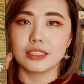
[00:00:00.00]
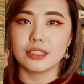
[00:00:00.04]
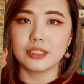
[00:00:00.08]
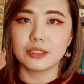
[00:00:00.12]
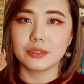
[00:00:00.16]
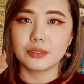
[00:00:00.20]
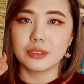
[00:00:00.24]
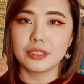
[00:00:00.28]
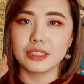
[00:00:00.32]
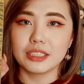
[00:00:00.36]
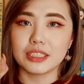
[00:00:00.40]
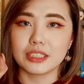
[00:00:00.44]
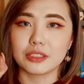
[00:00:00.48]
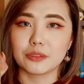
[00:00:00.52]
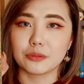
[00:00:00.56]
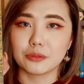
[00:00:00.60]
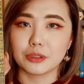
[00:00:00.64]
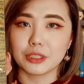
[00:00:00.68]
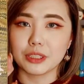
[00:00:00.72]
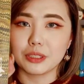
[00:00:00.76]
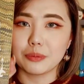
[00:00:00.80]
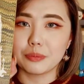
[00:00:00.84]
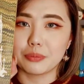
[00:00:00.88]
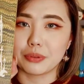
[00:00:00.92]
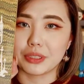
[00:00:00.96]
This one is
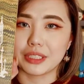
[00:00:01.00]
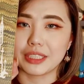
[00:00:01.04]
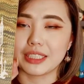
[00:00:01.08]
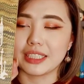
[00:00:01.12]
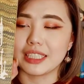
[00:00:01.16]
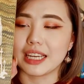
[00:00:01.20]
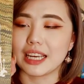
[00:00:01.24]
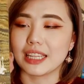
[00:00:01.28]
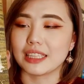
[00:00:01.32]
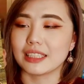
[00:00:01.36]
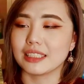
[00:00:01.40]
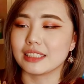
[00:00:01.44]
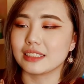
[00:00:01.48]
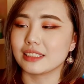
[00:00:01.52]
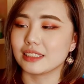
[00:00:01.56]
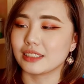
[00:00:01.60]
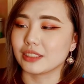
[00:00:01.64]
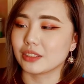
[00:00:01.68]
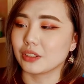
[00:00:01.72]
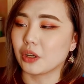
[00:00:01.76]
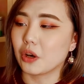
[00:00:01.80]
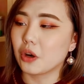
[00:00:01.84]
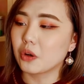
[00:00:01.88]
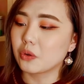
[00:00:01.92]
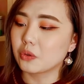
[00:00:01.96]
really pretty, and this
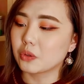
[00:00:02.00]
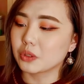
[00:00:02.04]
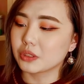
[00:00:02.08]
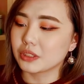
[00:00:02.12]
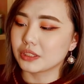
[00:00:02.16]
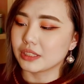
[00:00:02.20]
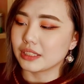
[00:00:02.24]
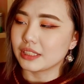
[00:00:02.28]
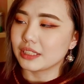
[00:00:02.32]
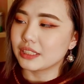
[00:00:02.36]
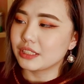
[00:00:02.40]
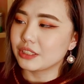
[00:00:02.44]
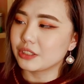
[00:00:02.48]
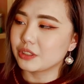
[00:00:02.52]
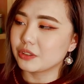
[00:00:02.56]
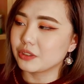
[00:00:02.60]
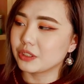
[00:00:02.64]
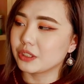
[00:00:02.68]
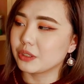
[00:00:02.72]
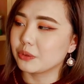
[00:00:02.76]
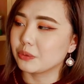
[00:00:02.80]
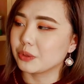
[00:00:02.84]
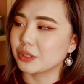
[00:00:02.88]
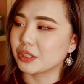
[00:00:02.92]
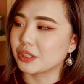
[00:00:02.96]
is Hogwarts of
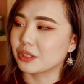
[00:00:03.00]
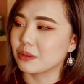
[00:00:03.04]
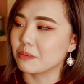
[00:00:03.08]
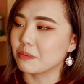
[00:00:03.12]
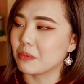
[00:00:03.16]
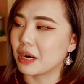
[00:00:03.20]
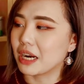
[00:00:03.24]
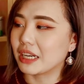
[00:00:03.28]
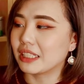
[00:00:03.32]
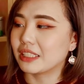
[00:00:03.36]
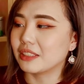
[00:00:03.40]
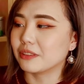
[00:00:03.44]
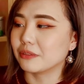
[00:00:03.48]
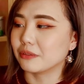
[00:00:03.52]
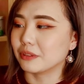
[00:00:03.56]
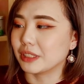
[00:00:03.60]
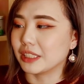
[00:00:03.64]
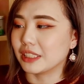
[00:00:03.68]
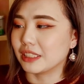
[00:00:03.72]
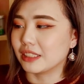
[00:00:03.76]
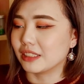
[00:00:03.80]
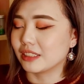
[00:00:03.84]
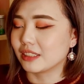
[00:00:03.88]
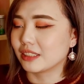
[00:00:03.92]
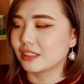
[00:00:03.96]
History, which Hermione
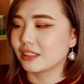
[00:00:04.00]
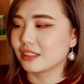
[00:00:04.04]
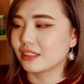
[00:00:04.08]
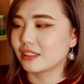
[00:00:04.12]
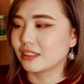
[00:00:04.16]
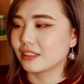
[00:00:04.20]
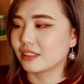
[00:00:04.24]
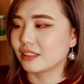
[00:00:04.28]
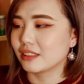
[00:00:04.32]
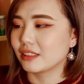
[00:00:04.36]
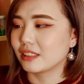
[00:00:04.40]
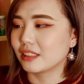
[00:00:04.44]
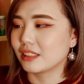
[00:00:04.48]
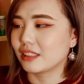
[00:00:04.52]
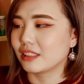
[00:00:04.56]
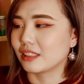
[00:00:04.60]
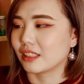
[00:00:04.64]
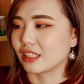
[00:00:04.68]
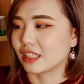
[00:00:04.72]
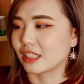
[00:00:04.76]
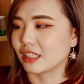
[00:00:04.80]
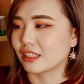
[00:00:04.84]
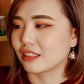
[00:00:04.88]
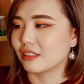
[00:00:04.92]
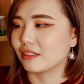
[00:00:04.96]
reads
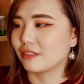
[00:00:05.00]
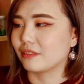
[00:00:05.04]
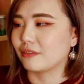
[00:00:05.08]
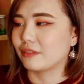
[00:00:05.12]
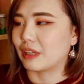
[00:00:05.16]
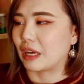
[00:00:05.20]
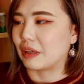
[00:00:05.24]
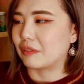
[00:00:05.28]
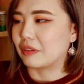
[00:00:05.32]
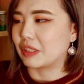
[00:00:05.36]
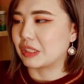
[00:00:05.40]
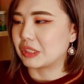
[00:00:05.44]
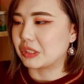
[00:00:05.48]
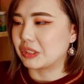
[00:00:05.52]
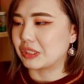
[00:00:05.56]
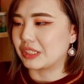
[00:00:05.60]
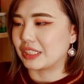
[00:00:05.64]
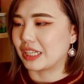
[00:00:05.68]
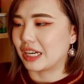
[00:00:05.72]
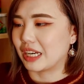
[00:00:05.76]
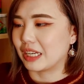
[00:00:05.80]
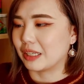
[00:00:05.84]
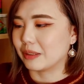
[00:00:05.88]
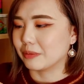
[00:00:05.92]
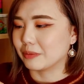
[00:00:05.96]
like 500
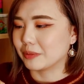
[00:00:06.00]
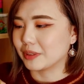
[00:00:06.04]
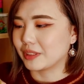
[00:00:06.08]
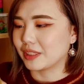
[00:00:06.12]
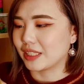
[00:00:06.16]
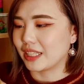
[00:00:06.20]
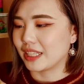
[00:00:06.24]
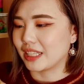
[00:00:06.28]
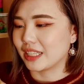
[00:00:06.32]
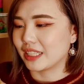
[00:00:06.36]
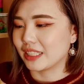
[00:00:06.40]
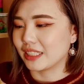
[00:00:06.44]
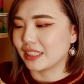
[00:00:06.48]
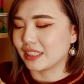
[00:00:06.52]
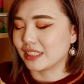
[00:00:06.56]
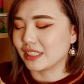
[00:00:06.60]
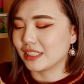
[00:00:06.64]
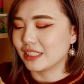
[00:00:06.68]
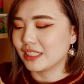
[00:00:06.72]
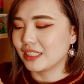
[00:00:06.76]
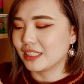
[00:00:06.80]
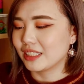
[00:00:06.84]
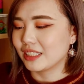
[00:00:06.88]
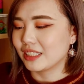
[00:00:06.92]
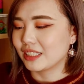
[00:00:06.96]
times, and
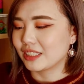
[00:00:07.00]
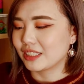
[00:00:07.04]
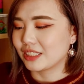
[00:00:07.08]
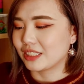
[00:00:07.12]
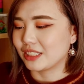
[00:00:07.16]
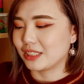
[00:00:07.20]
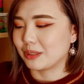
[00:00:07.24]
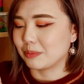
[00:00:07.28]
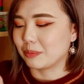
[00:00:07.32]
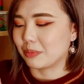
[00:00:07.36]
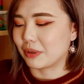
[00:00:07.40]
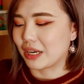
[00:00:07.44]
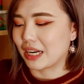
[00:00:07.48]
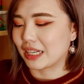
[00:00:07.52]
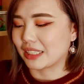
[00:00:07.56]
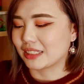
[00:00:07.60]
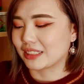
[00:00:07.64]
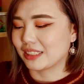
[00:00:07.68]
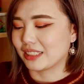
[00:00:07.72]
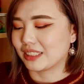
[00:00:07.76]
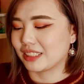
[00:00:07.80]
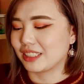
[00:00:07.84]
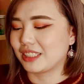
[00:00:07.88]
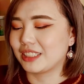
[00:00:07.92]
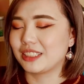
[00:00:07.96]
she brags
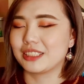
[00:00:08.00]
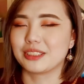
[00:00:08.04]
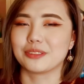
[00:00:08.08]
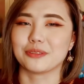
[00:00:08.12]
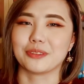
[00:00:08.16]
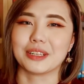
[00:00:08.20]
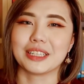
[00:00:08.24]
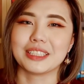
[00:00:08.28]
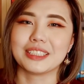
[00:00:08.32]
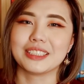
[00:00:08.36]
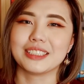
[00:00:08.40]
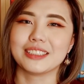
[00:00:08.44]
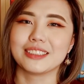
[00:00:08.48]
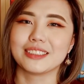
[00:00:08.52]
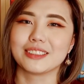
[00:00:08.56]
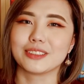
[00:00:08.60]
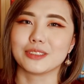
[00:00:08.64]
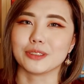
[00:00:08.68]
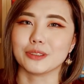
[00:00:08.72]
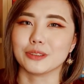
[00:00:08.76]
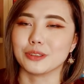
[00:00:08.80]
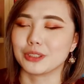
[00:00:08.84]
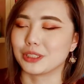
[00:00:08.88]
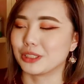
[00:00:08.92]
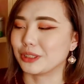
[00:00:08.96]
that she's read it,
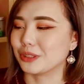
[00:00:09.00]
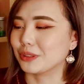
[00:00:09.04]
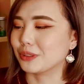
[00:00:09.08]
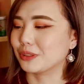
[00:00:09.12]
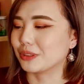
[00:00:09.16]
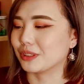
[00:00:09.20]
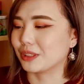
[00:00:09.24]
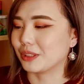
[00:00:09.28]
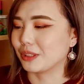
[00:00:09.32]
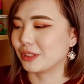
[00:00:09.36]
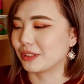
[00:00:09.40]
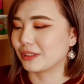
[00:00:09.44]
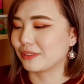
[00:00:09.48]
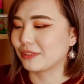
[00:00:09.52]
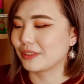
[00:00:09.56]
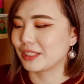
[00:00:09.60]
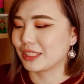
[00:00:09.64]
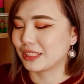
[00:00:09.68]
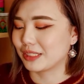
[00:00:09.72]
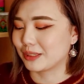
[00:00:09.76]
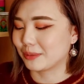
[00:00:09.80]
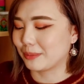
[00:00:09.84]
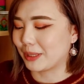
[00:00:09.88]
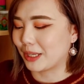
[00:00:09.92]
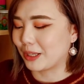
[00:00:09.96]
so she knows a lot of
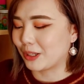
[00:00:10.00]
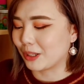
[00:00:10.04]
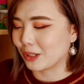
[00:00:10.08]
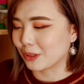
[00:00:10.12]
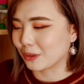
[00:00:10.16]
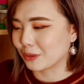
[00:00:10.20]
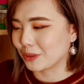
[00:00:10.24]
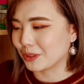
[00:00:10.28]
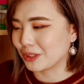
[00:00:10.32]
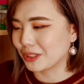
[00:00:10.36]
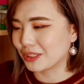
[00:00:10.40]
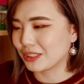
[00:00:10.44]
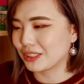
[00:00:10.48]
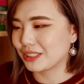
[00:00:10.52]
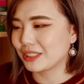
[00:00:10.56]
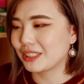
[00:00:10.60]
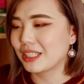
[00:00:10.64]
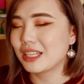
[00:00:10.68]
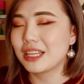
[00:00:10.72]
things about Hogwarts.